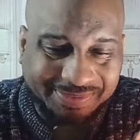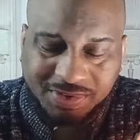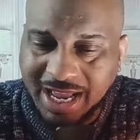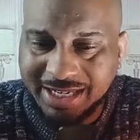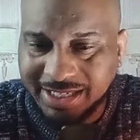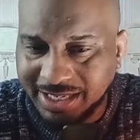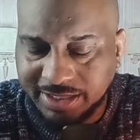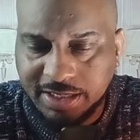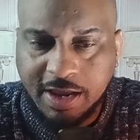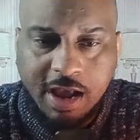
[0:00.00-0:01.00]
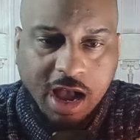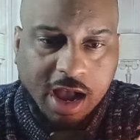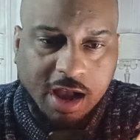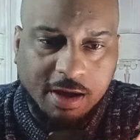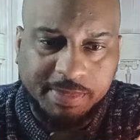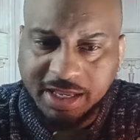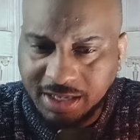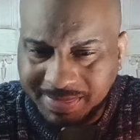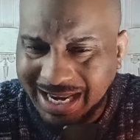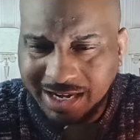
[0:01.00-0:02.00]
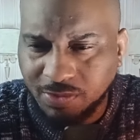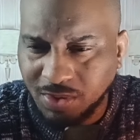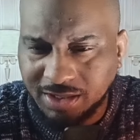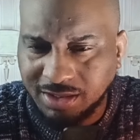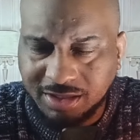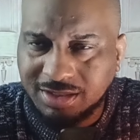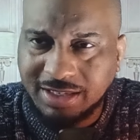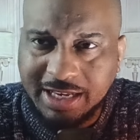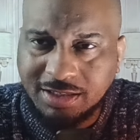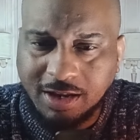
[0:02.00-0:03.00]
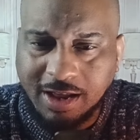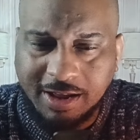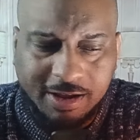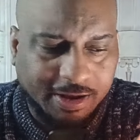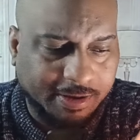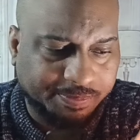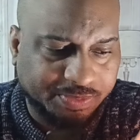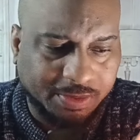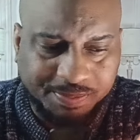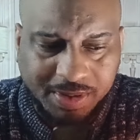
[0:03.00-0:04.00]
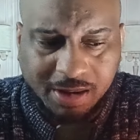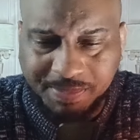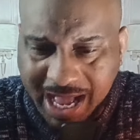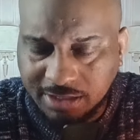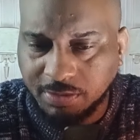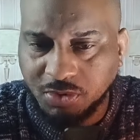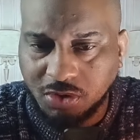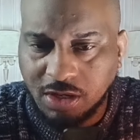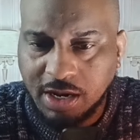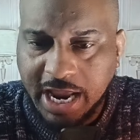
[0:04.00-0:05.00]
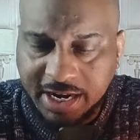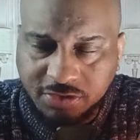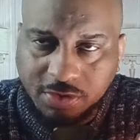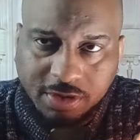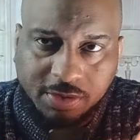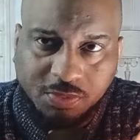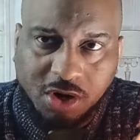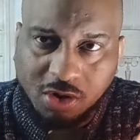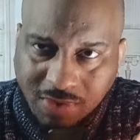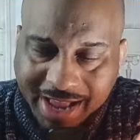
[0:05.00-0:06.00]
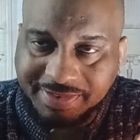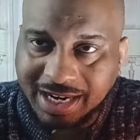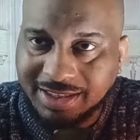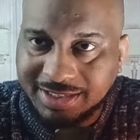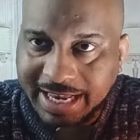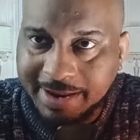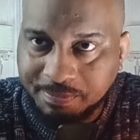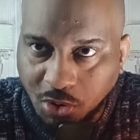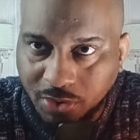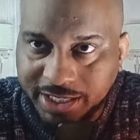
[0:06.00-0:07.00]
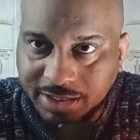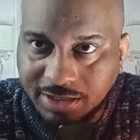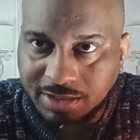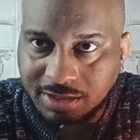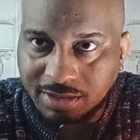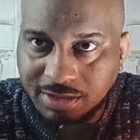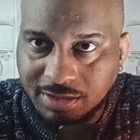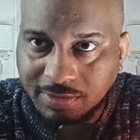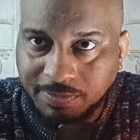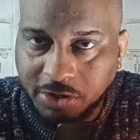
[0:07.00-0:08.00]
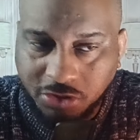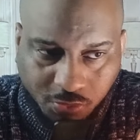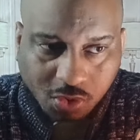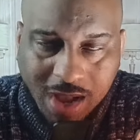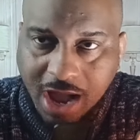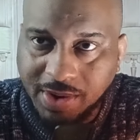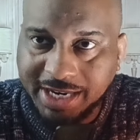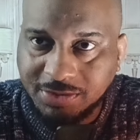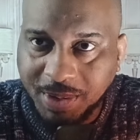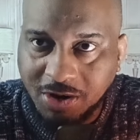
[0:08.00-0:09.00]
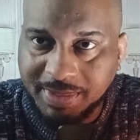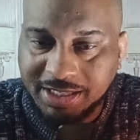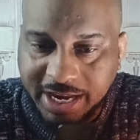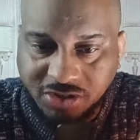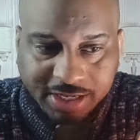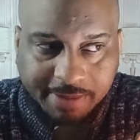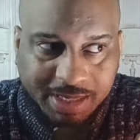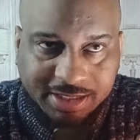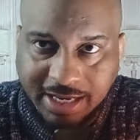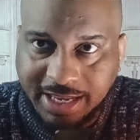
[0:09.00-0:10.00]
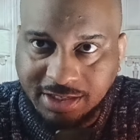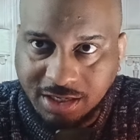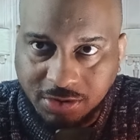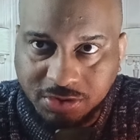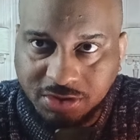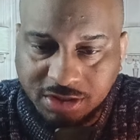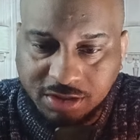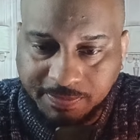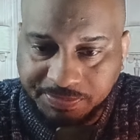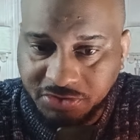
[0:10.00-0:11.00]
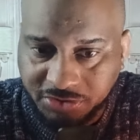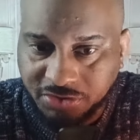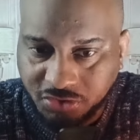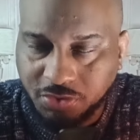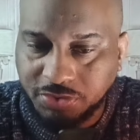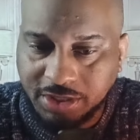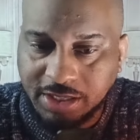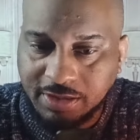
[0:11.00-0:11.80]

different ideas, eliminating what looks less possible, and we're arriving at the same point through our experimentation, that means that that's closer to the truth